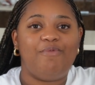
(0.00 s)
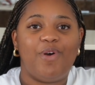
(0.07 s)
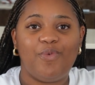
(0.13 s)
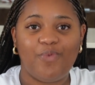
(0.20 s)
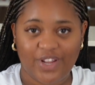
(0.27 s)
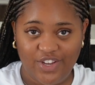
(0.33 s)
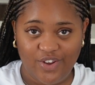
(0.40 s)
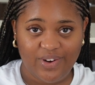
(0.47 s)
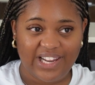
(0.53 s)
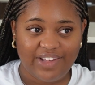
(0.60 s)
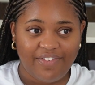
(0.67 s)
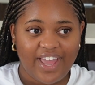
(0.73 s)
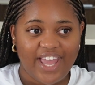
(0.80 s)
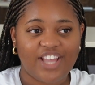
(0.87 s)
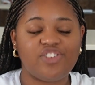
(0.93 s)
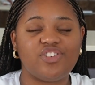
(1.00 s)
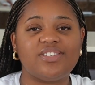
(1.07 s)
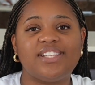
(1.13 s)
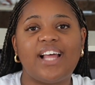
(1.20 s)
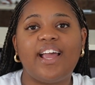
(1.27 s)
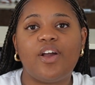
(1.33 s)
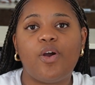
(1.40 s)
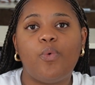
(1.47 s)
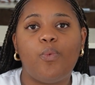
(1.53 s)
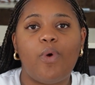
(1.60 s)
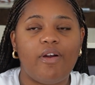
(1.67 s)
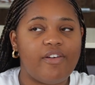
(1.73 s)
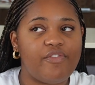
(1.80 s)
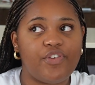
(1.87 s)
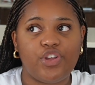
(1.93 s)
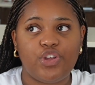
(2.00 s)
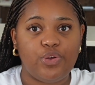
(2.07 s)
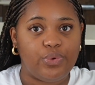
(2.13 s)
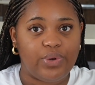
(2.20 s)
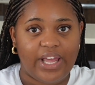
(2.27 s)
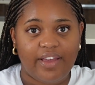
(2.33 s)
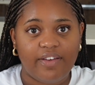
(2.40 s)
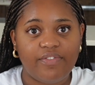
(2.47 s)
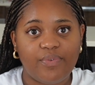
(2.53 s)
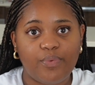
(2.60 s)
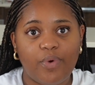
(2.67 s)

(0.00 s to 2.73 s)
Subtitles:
When you live here, just like wherever you live,